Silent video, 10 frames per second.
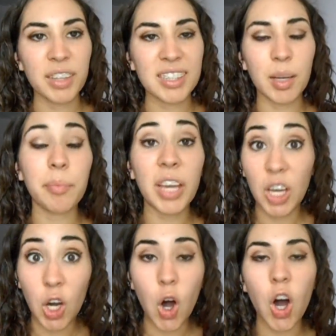
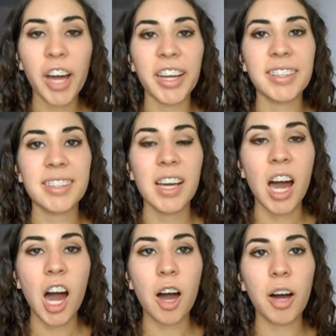something on it.
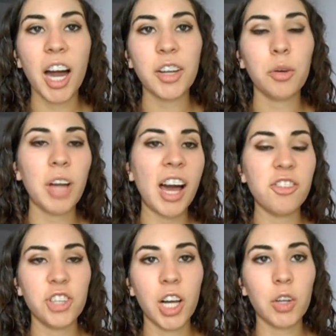I don't
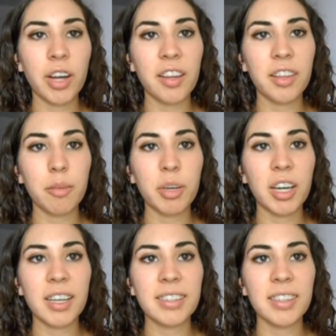add gel or anything
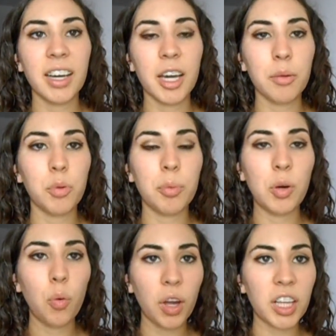because I will
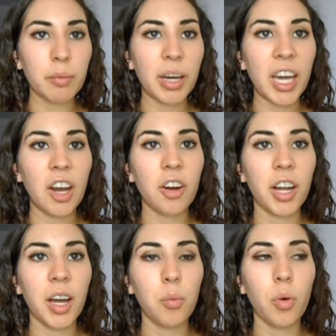be oiling my hair,
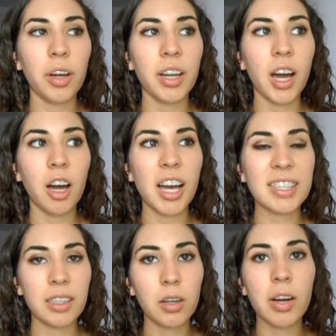and I want
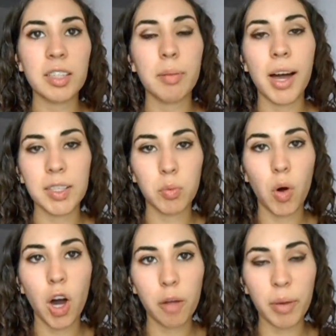as little as possible
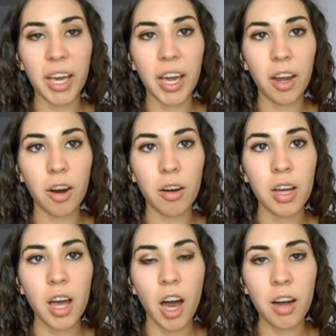on my hair
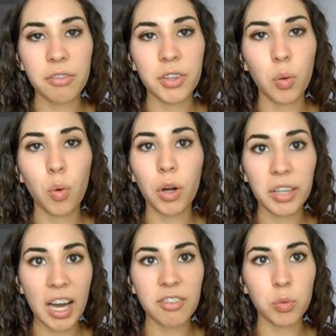for the oil
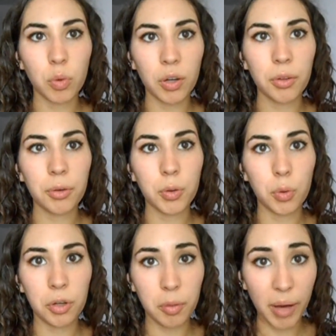to have to work through in
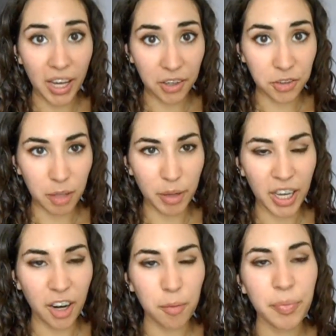order to penetrate my
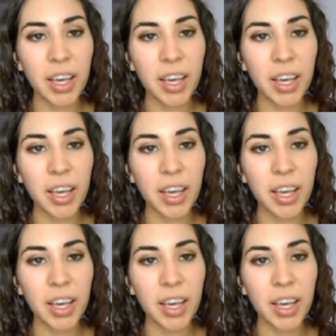hair.